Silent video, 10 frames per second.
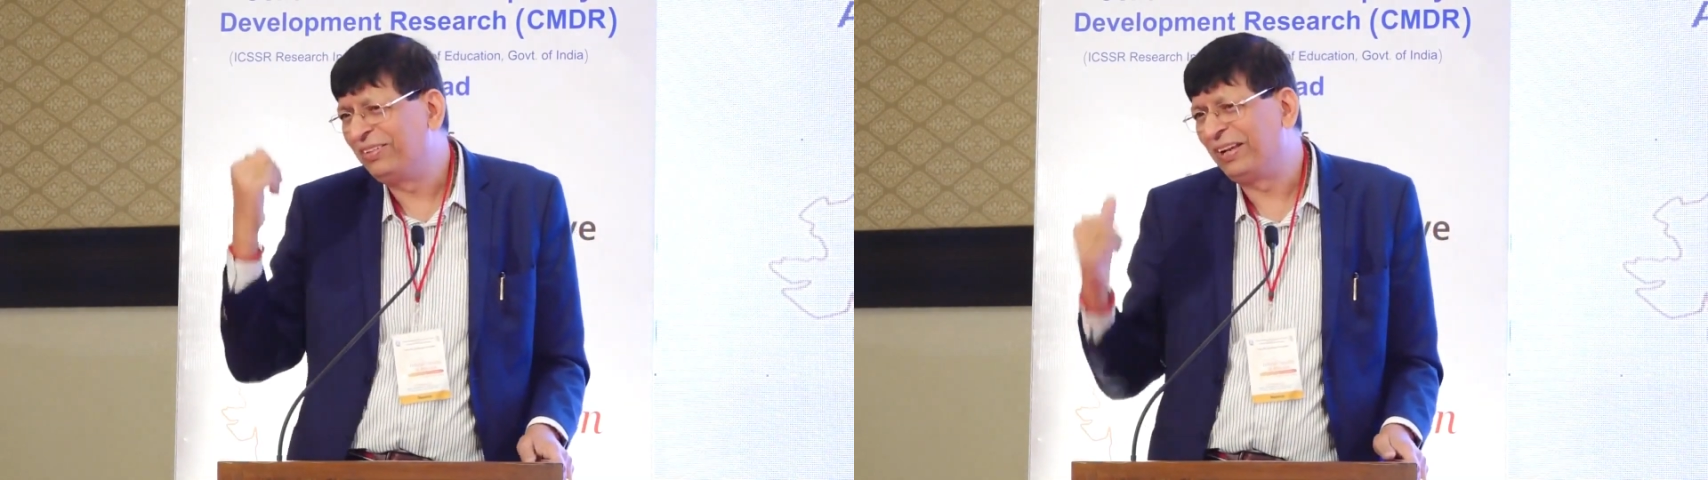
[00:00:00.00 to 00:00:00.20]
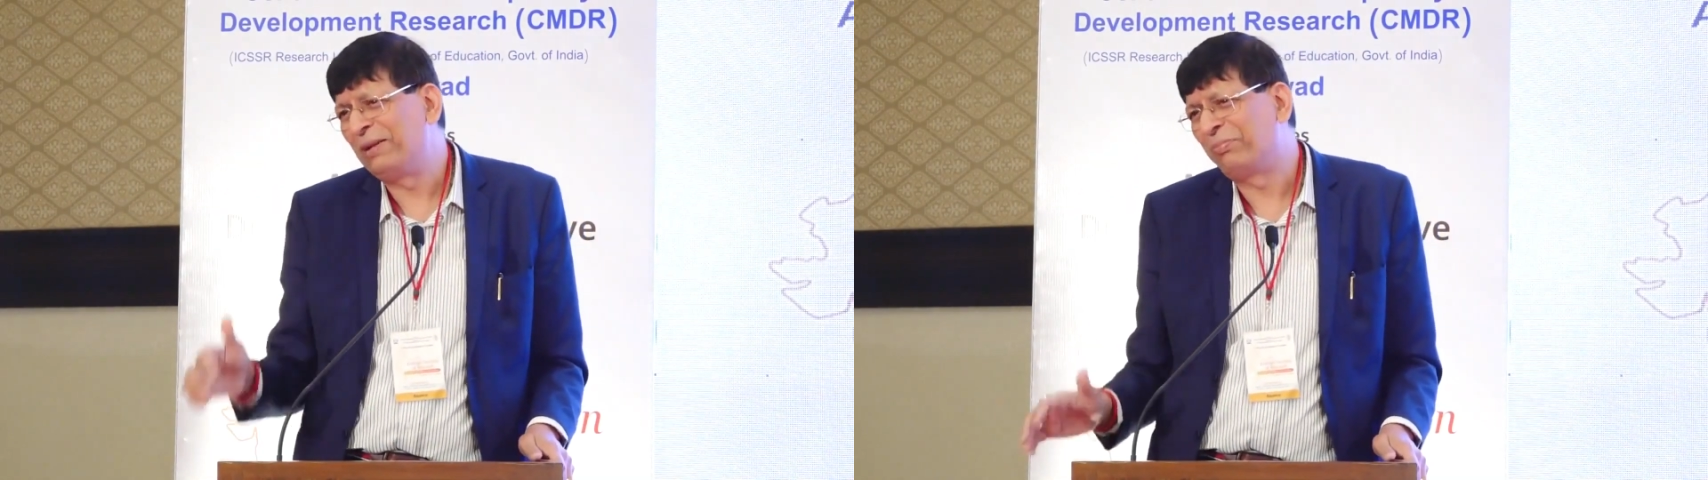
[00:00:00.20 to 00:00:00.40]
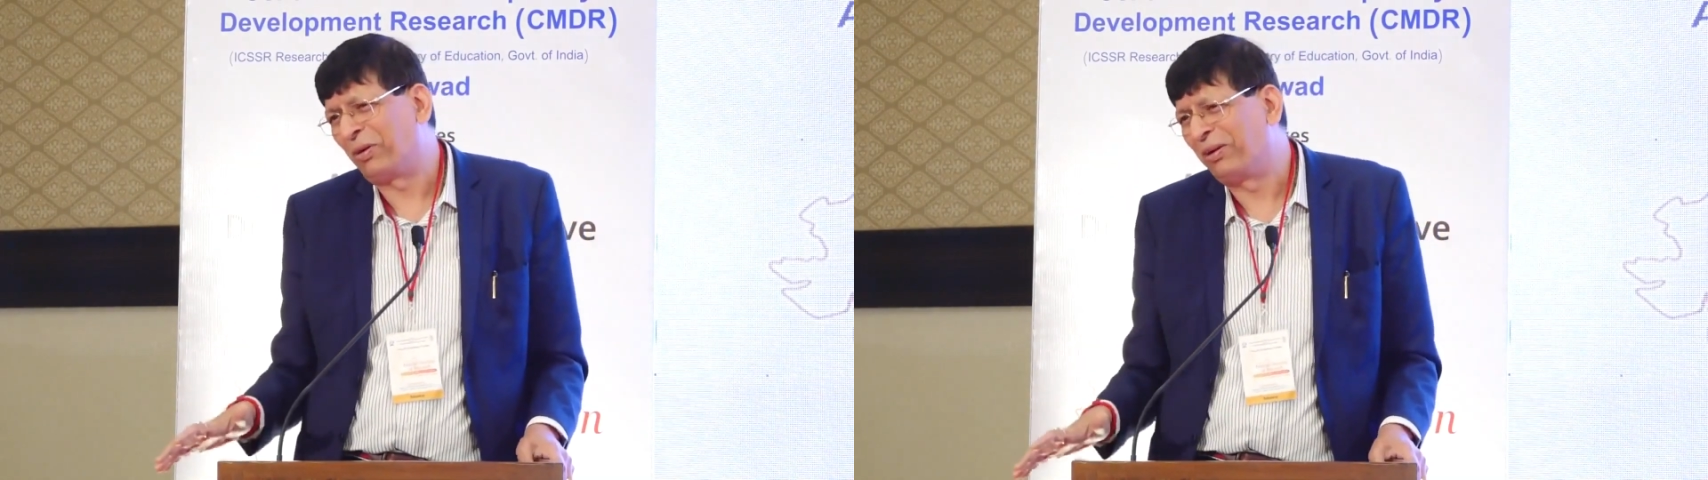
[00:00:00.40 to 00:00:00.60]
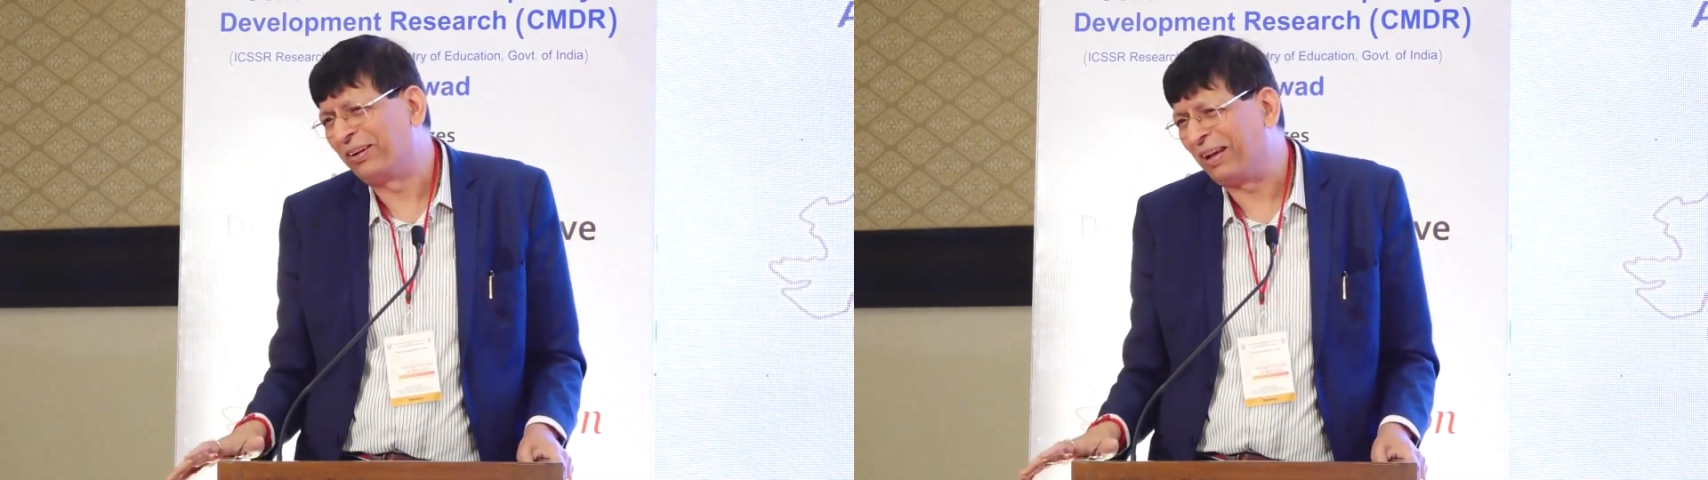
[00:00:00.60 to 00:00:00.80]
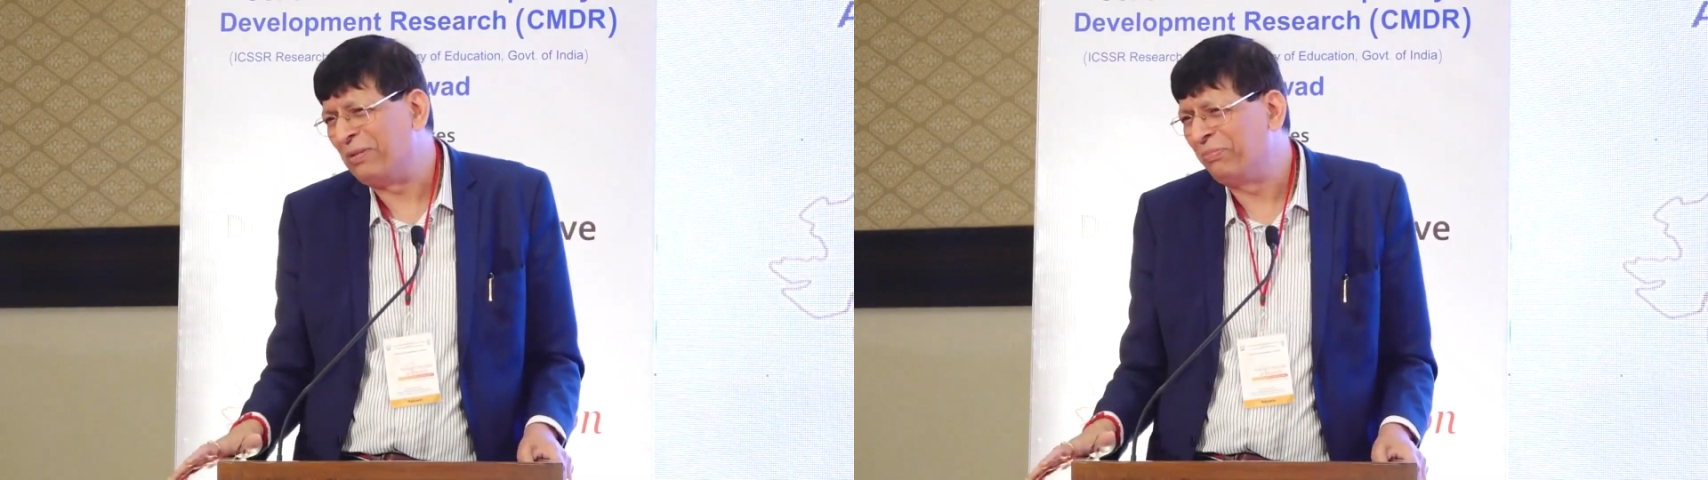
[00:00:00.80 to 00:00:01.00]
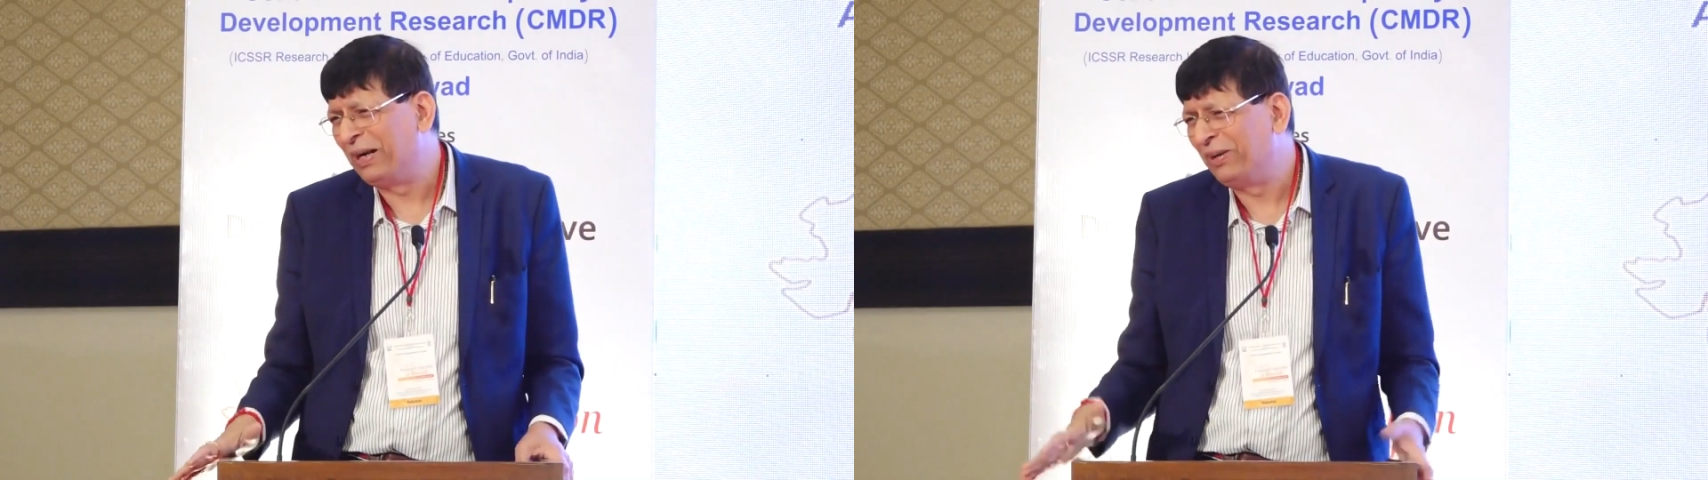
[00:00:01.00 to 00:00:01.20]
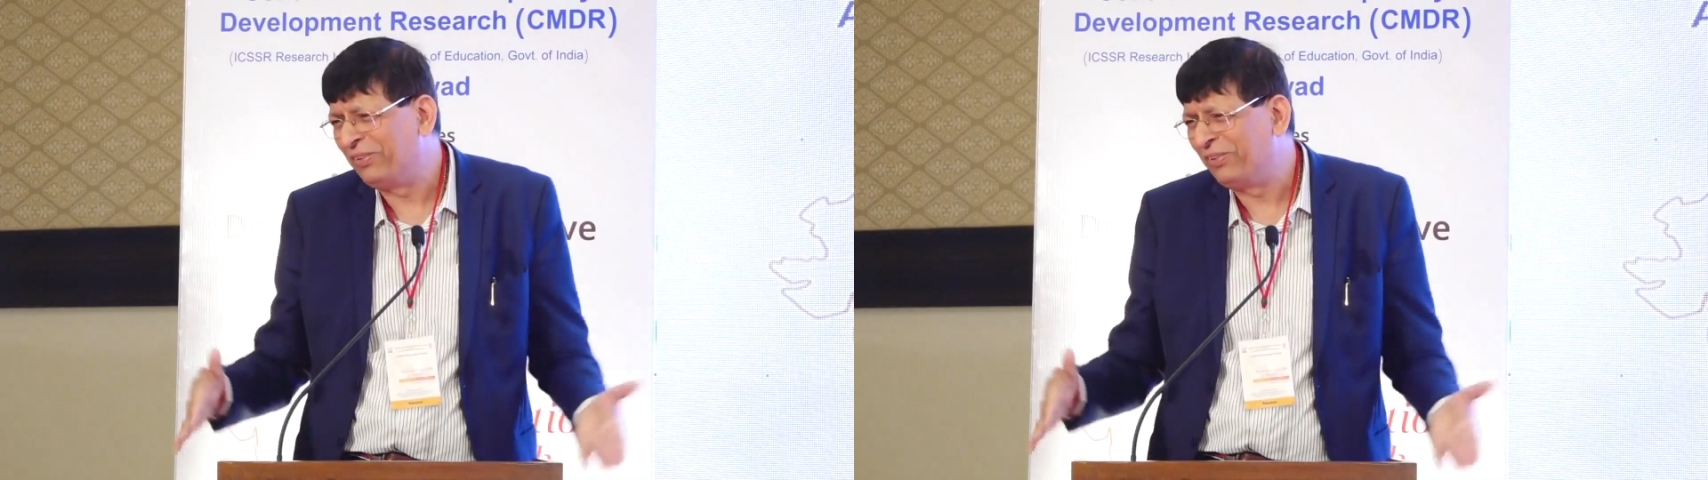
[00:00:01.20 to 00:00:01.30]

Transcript: great product, iPad,